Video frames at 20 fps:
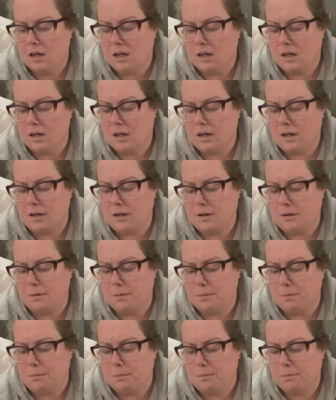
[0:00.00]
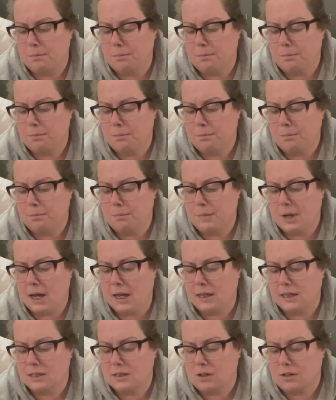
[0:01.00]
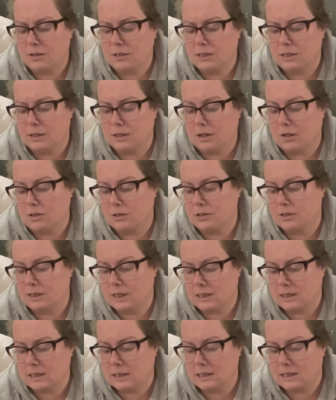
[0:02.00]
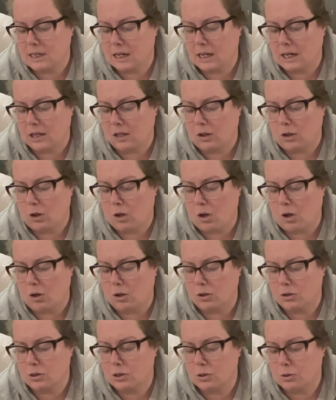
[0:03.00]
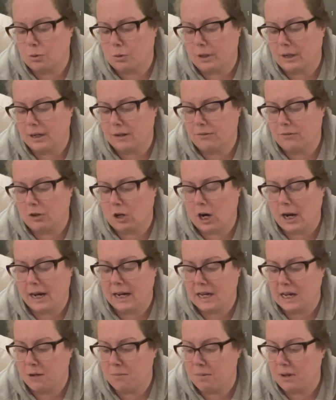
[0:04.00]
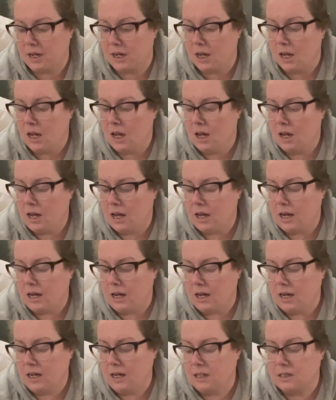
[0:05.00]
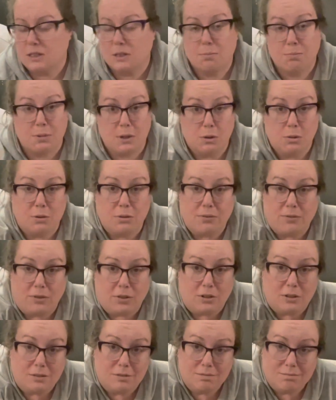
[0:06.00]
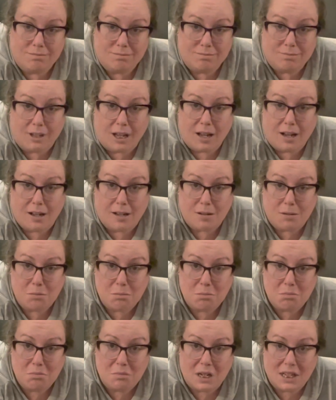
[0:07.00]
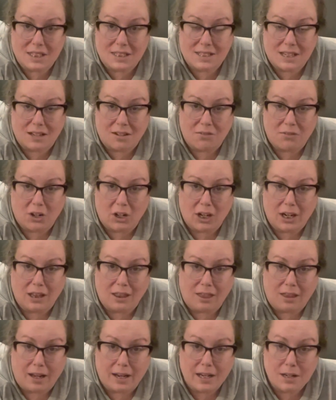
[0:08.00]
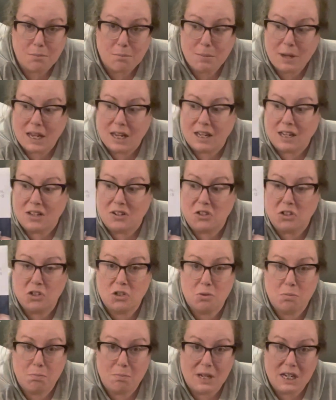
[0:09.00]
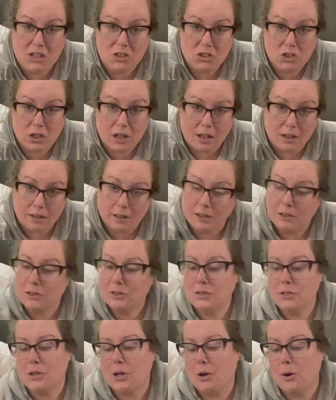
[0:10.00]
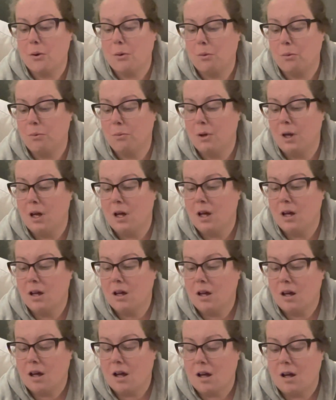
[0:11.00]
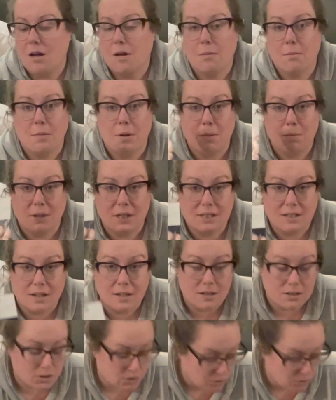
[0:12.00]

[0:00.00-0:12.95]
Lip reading: And it also says it's a long storing variety, but it's beautiful. It's like a very light pinkish peach color. So I'm excited to